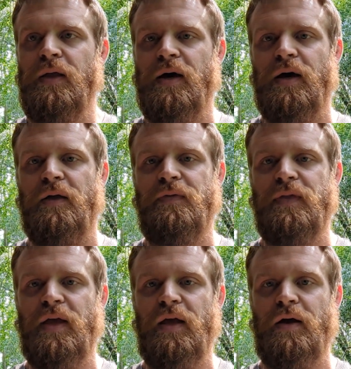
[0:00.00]
uh,
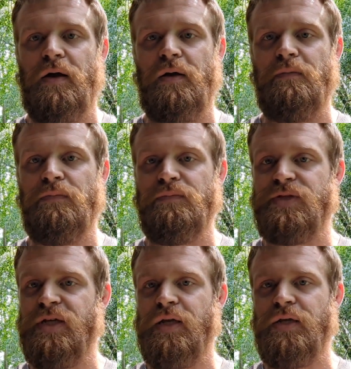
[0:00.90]
they are
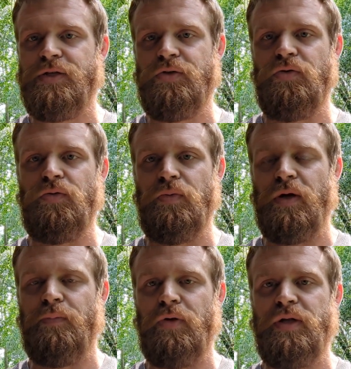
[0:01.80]
seeking to
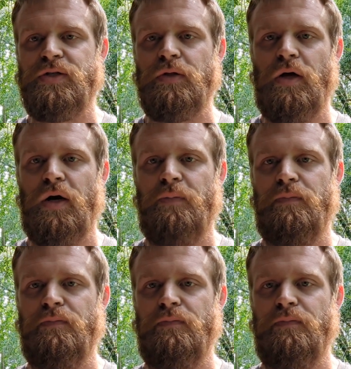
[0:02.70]
uh, put into law,